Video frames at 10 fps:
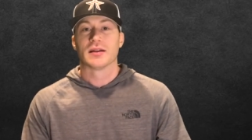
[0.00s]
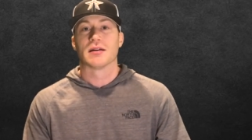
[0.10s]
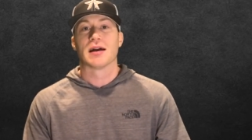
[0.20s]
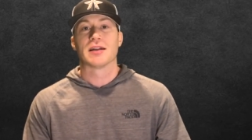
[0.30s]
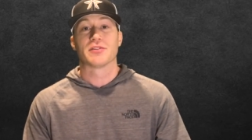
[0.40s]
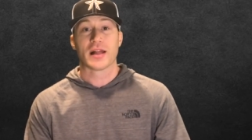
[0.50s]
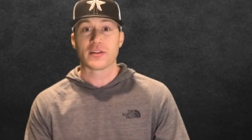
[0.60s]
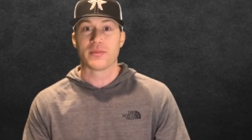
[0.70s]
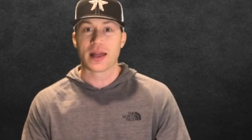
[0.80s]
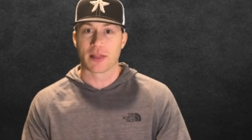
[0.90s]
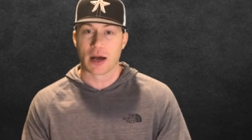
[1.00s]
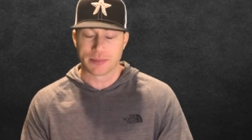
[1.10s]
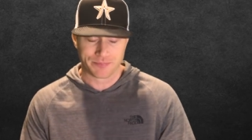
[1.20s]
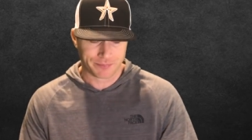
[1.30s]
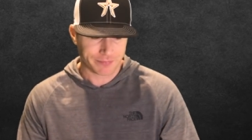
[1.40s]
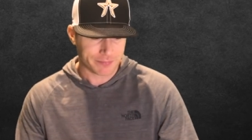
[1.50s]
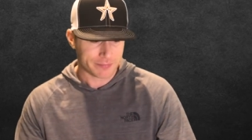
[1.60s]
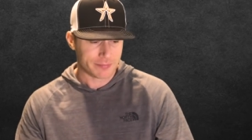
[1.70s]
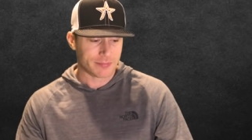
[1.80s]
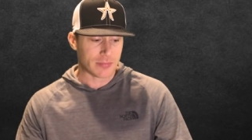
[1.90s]
All right, so that's my thought.
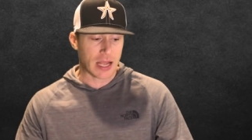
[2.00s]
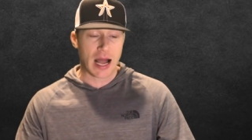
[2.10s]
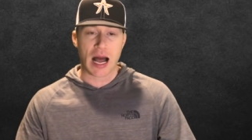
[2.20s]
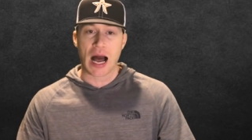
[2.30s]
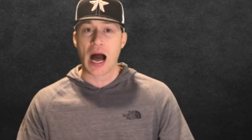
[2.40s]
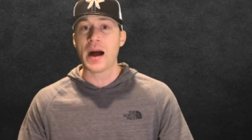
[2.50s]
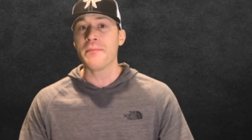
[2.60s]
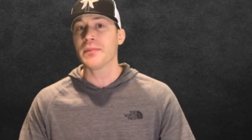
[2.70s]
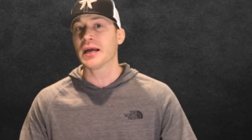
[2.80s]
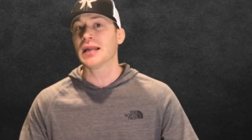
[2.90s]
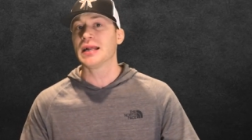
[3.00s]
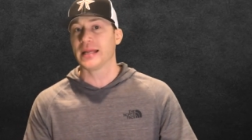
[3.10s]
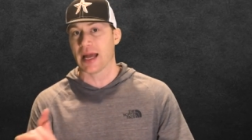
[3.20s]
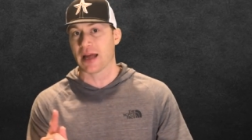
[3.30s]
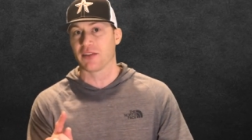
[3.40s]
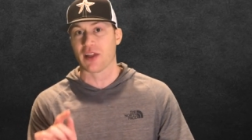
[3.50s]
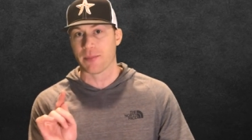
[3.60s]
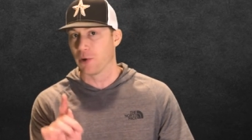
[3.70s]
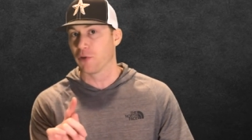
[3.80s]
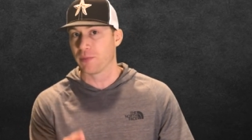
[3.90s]
I'm going to guess that
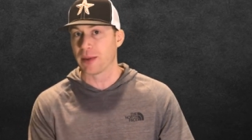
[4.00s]
most